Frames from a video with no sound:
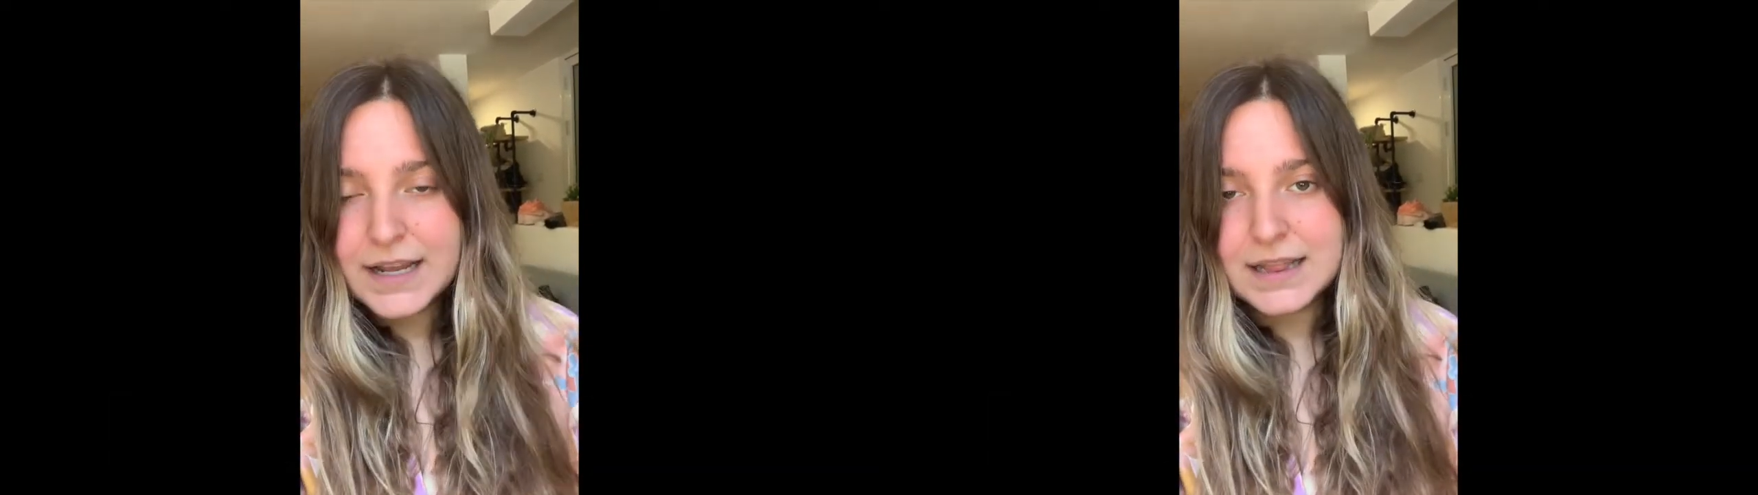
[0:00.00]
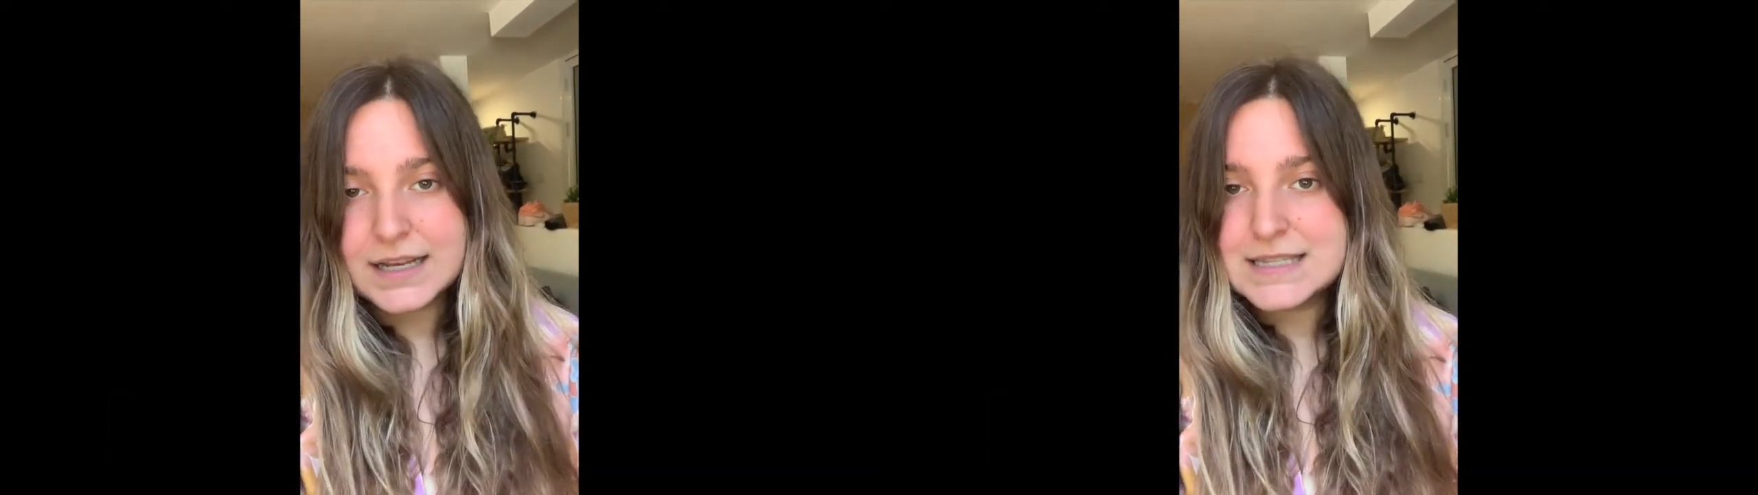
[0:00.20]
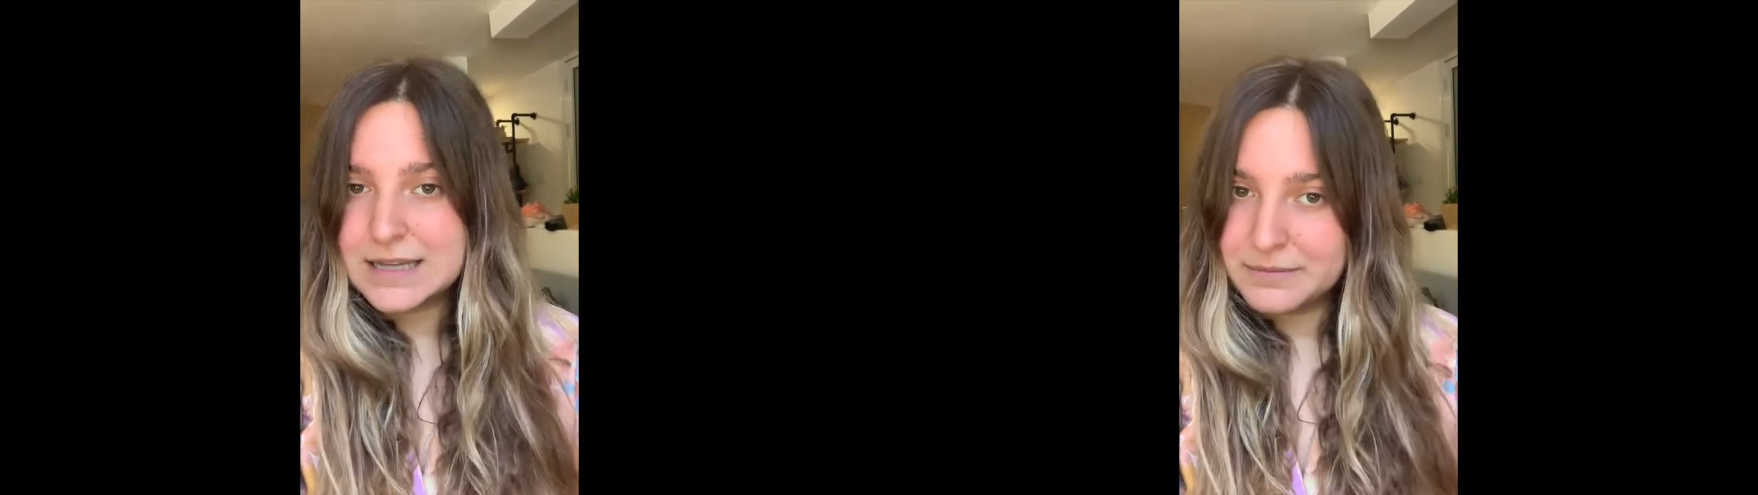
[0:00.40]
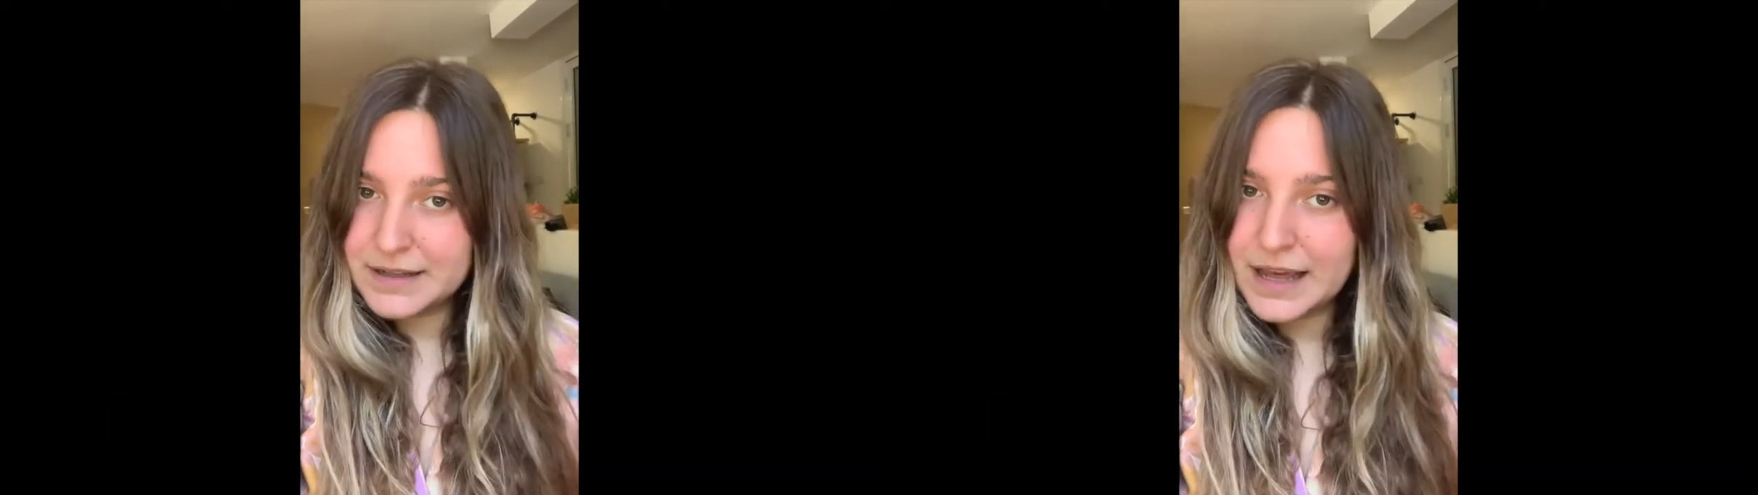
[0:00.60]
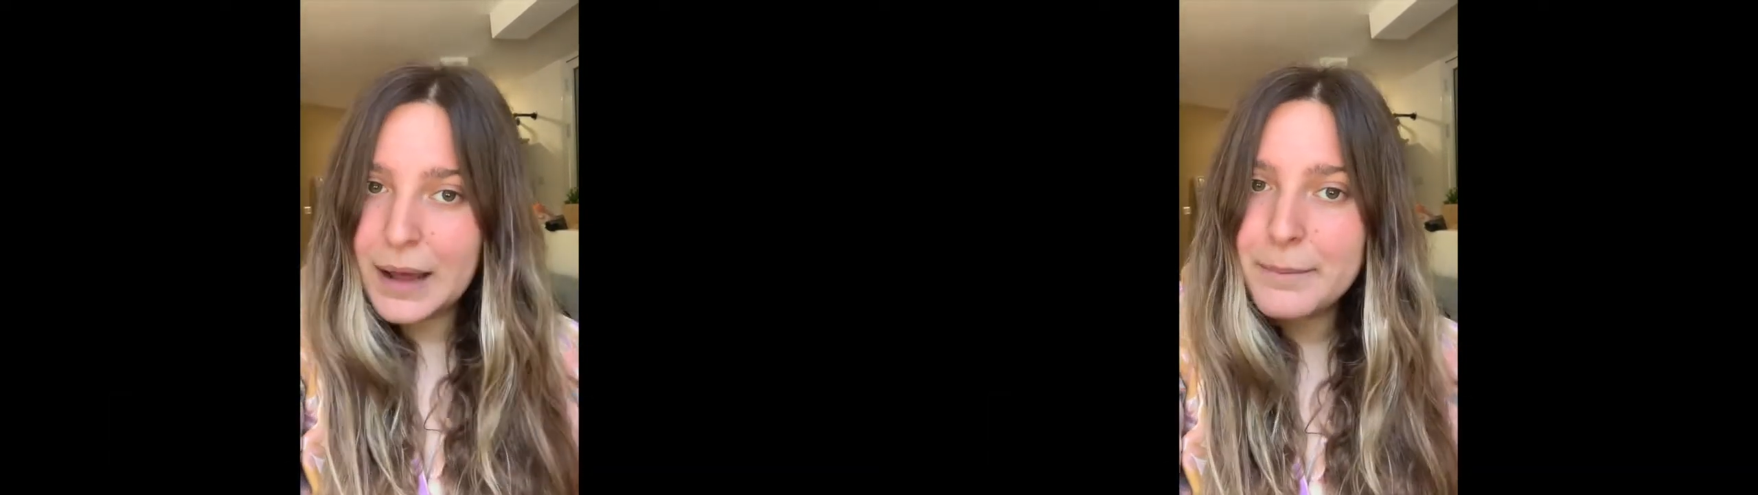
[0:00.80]
Like
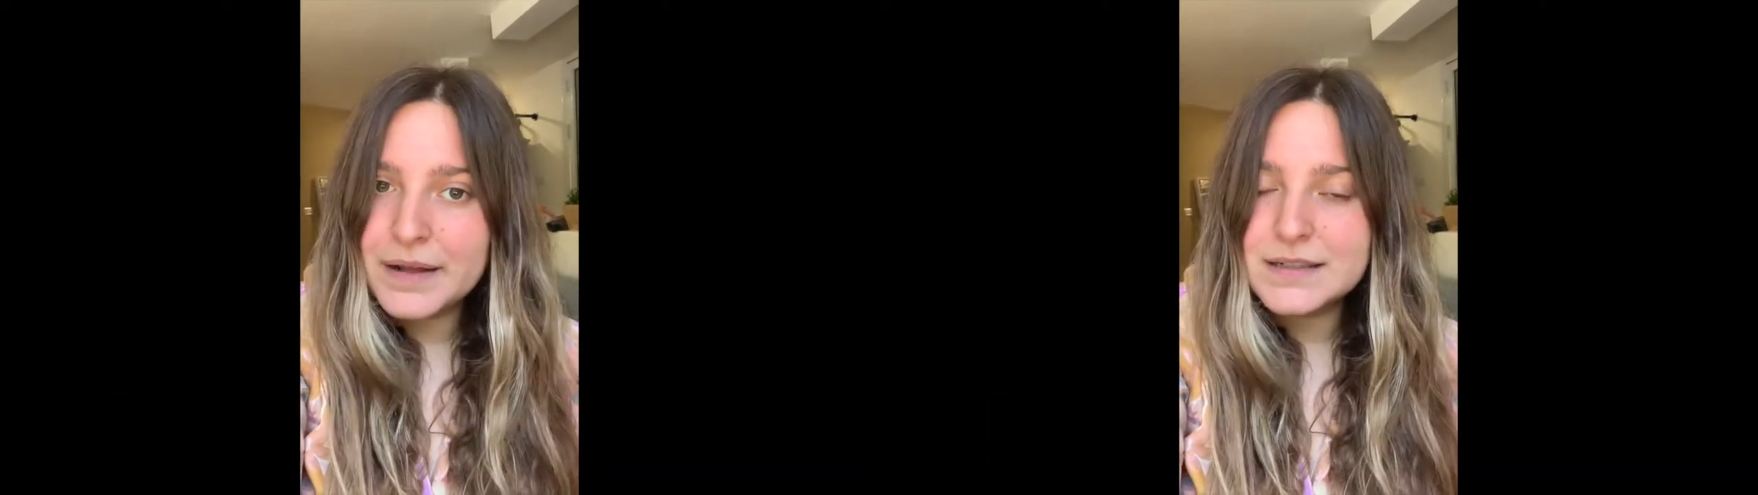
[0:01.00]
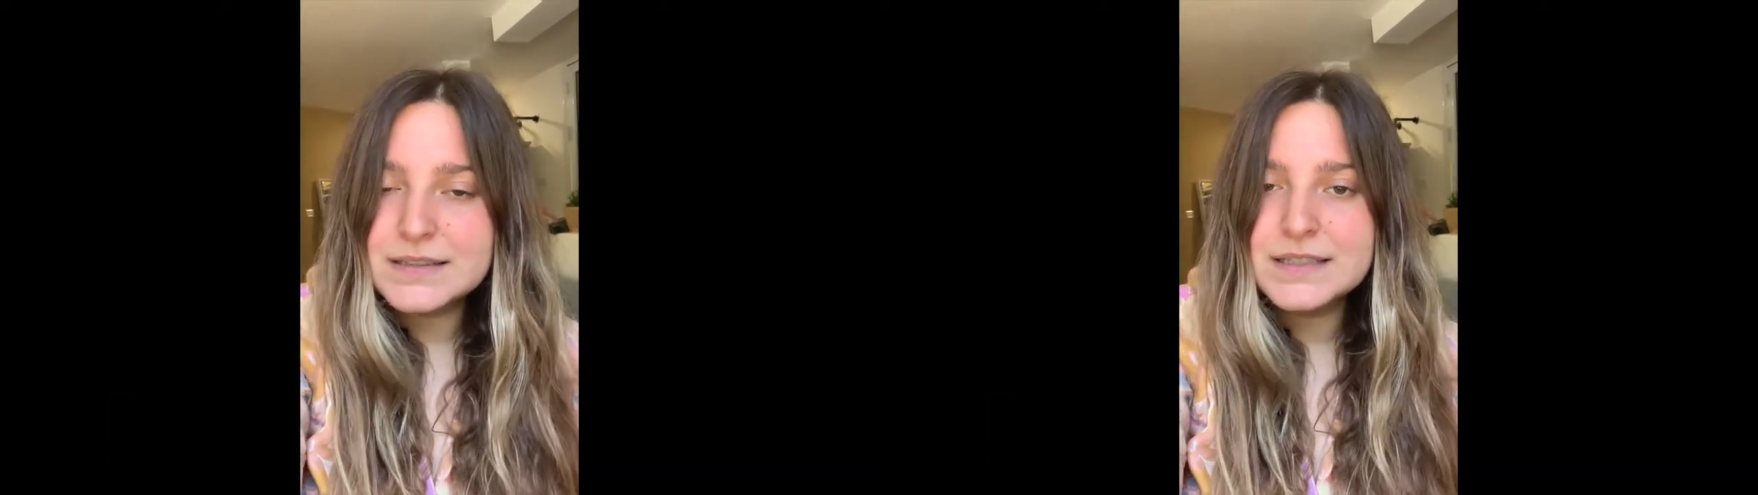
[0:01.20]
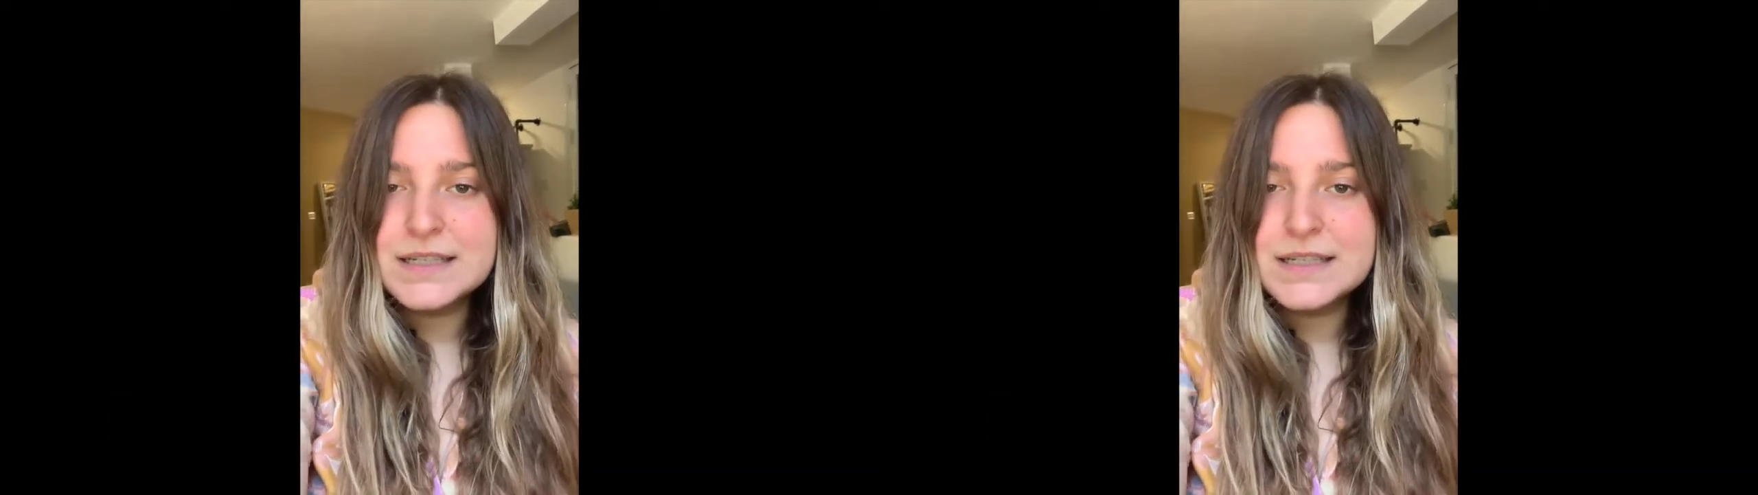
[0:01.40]
something happened?